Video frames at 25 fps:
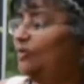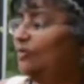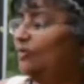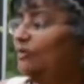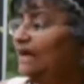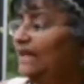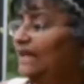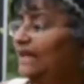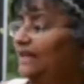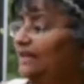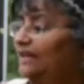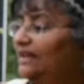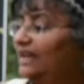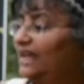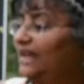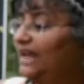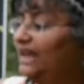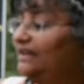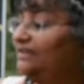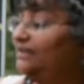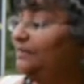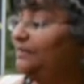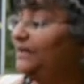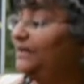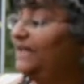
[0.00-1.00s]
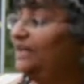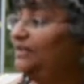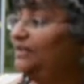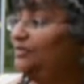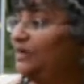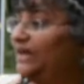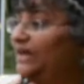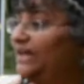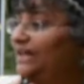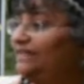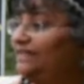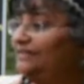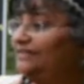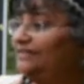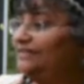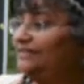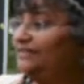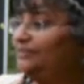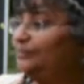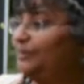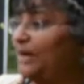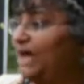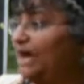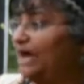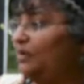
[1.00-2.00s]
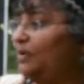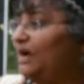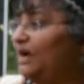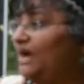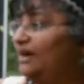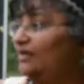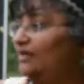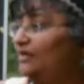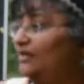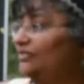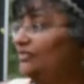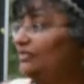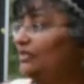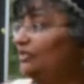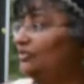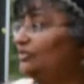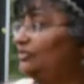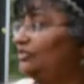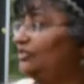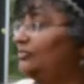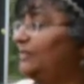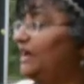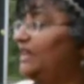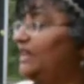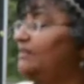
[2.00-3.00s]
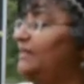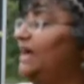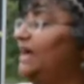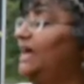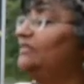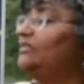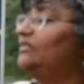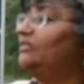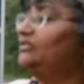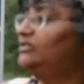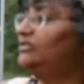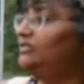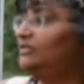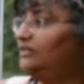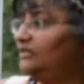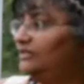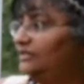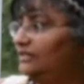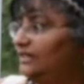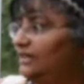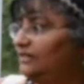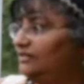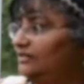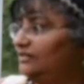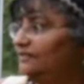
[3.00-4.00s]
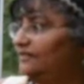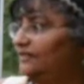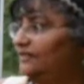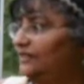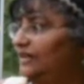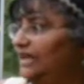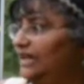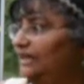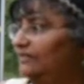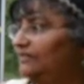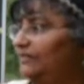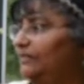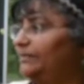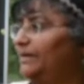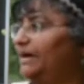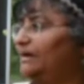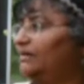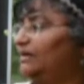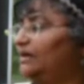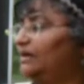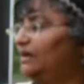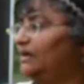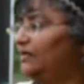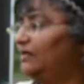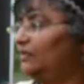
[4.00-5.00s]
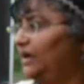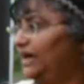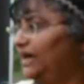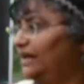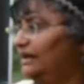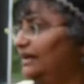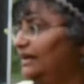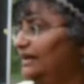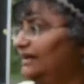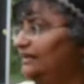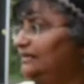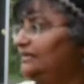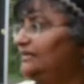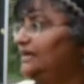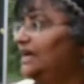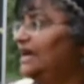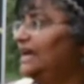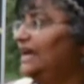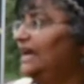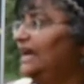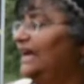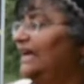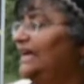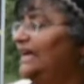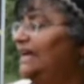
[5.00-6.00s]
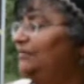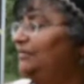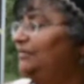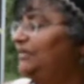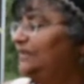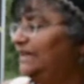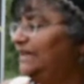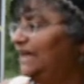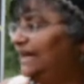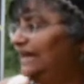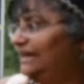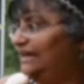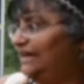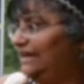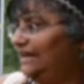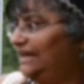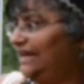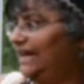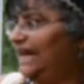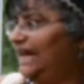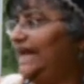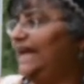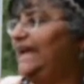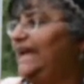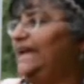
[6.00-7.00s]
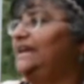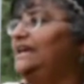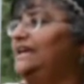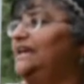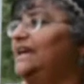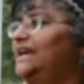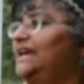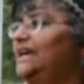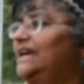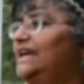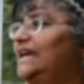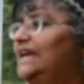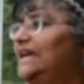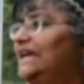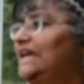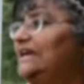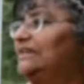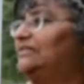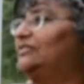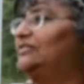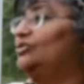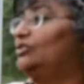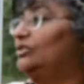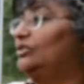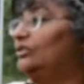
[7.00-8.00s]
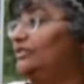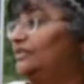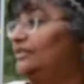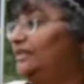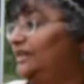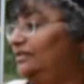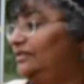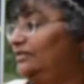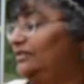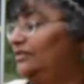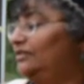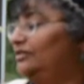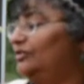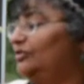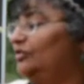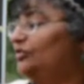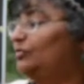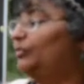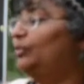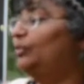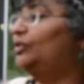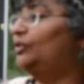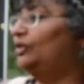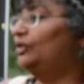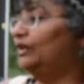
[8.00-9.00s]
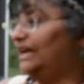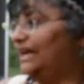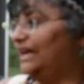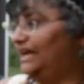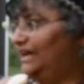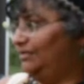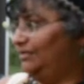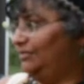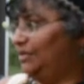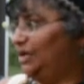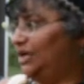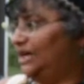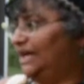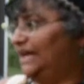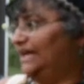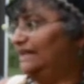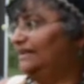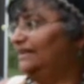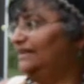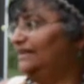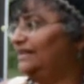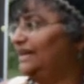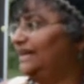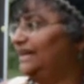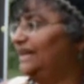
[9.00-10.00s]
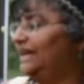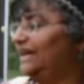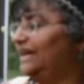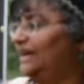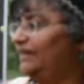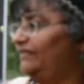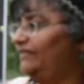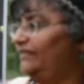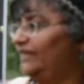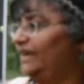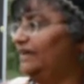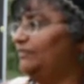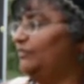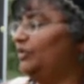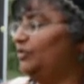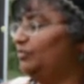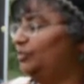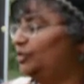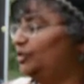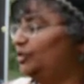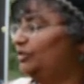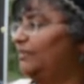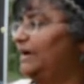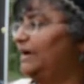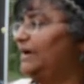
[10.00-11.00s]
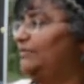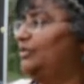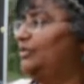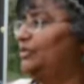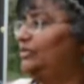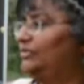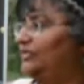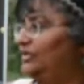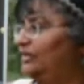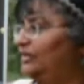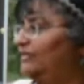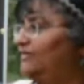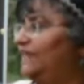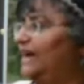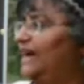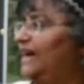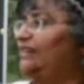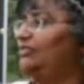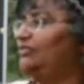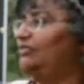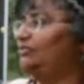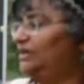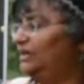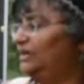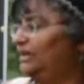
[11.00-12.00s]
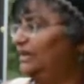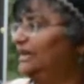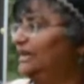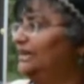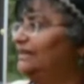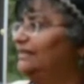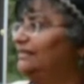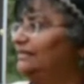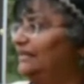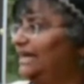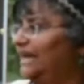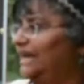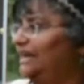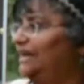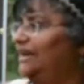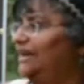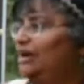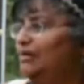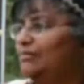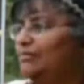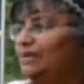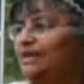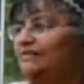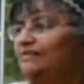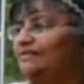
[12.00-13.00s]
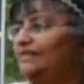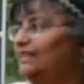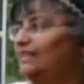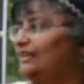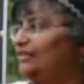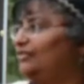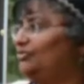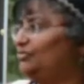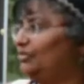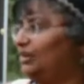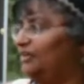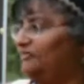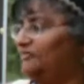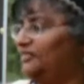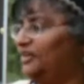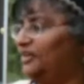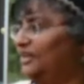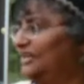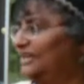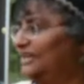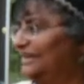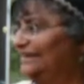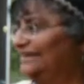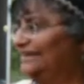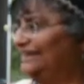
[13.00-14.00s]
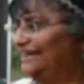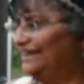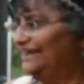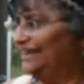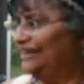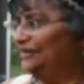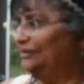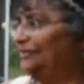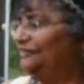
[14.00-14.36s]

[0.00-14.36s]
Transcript: Well, to begin with, this powwow is hosted by the Massachusetts Center for Native American Awareness, and MCNAA is an organization whose board I am on. They have the board members and advisory and that, but everything's run volunteer.